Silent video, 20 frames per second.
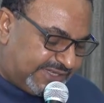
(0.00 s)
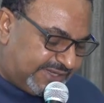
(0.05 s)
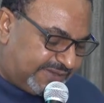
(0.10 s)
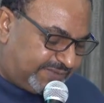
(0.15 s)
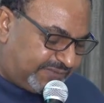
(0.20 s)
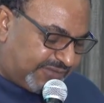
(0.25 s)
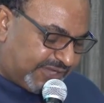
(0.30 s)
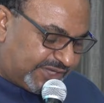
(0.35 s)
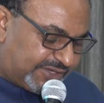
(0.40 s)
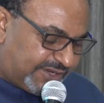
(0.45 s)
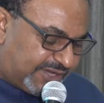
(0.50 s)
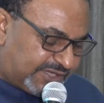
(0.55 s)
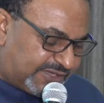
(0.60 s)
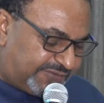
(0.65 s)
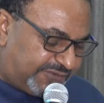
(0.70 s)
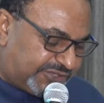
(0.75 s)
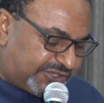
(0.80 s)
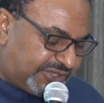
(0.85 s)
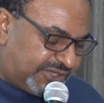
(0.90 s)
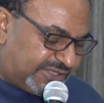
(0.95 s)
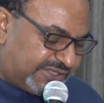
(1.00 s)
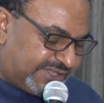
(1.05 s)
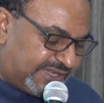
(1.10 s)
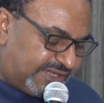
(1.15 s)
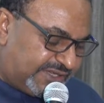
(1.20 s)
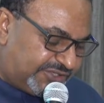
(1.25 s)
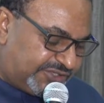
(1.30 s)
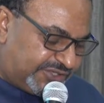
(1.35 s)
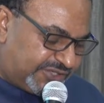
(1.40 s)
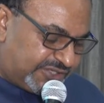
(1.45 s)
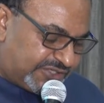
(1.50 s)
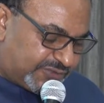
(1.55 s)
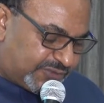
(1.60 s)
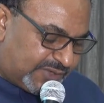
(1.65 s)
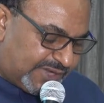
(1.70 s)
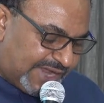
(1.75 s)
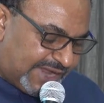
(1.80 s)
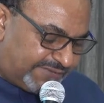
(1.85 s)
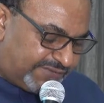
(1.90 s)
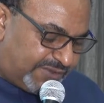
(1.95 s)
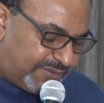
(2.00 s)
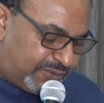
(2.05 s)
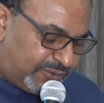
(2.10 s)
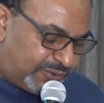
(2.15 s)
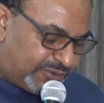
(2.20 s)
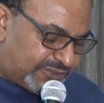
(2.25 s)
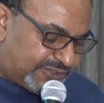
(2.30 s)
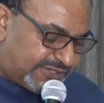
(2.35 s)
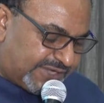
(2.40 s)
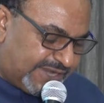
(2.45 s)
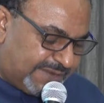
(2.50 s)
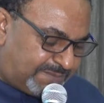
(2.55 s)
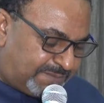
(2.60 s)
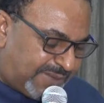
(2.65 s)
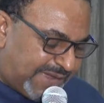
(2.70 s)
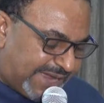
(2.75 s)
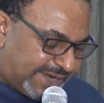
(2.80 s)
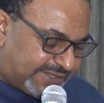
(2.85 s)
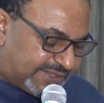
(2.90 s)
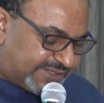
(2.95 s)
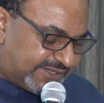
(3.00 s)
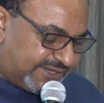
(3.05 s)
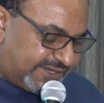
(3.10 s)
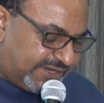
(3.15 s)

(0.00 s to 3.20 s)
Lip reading: and artificial intelligence will have the most impact